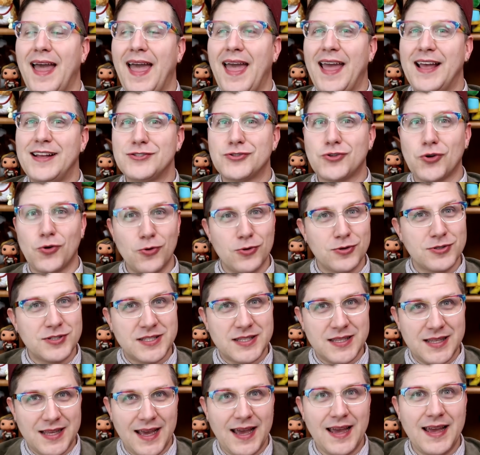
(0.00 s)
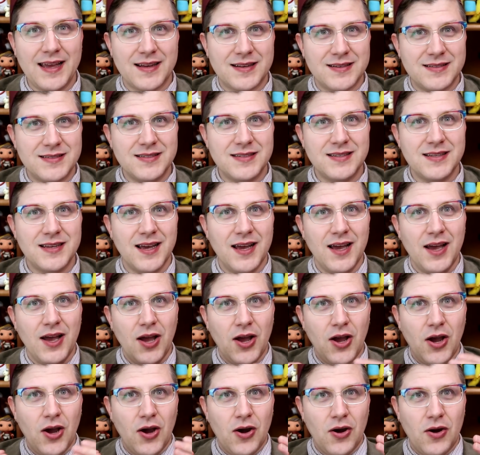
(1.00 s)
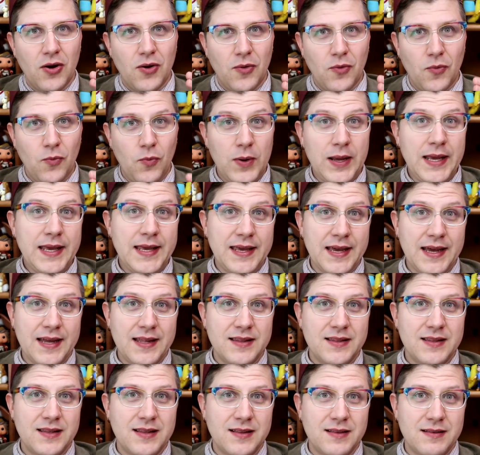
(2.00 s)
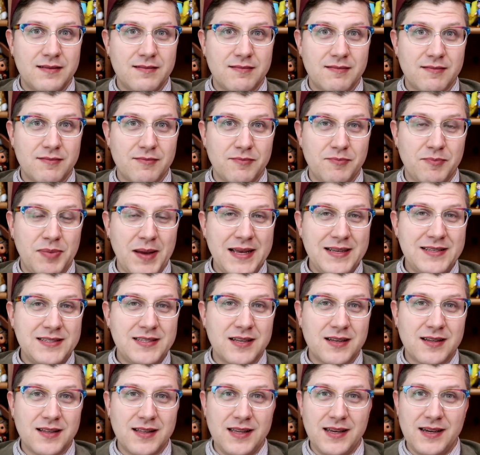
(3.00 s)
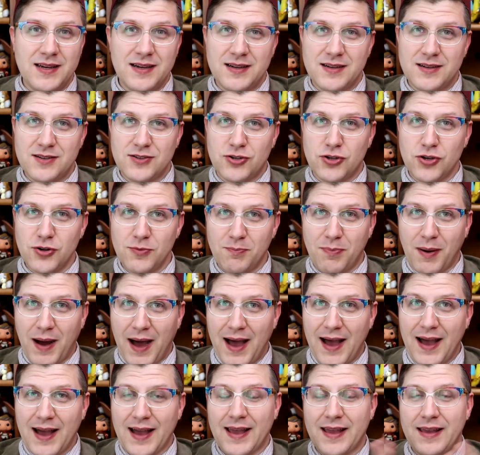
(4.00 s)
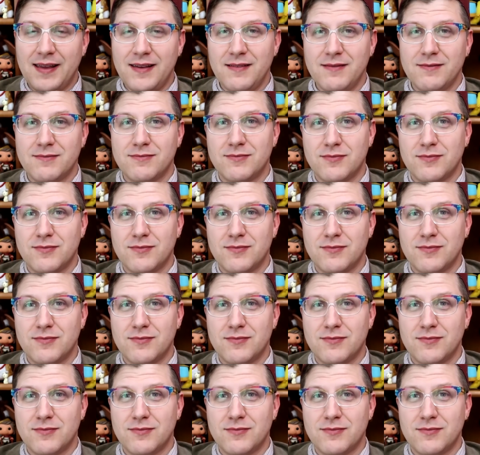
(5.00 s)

And towards the end, we get basically a goodbye